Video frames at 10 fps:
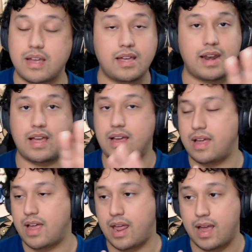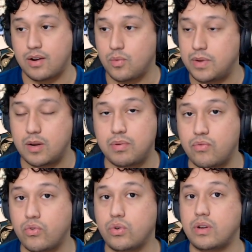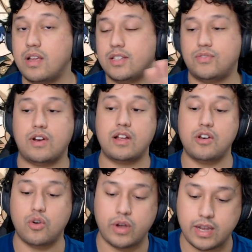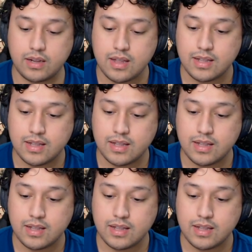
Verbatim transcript: and I don't mean to be rude, it's very annoying